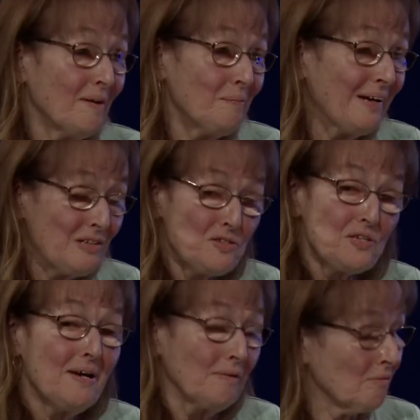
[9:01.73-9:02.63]
might
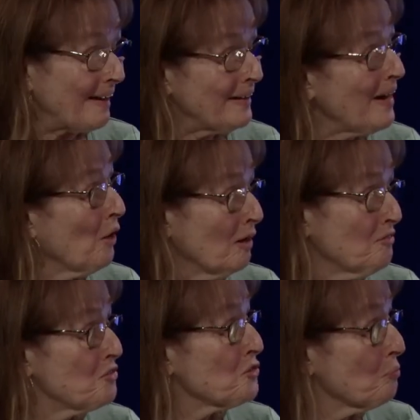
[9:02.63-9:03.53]
say right off
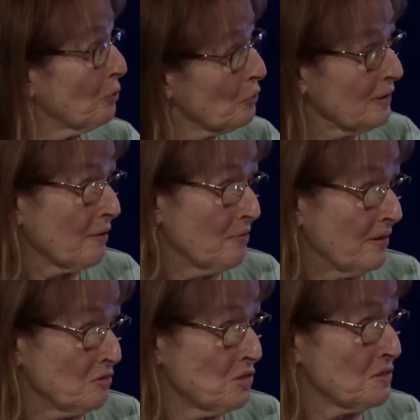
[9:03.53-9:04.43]
supported
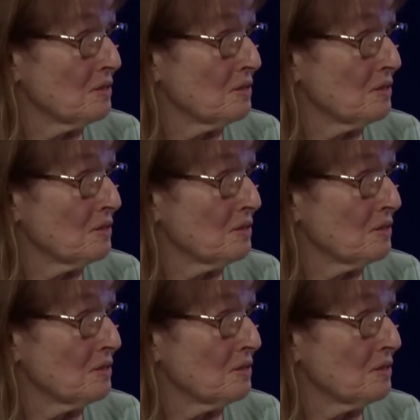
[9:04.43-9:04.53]
this